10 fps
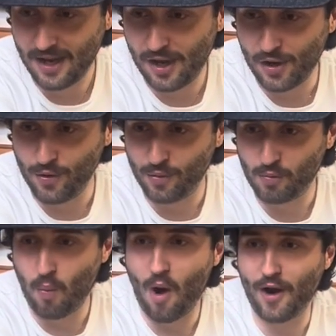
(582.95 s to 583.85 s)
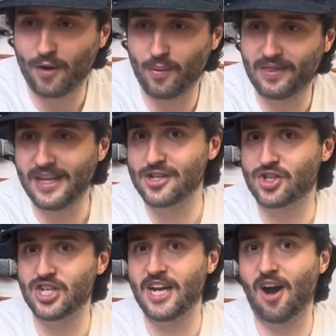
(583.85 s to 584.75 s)
who would work with these
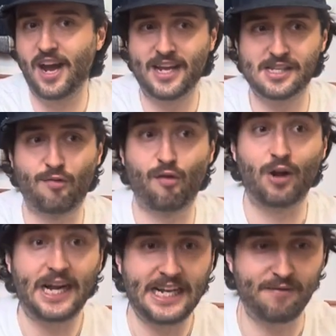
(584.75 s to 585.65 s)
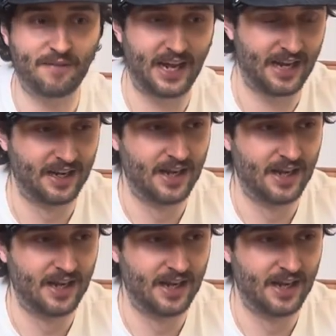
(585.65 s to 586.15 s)
GIs for an evening,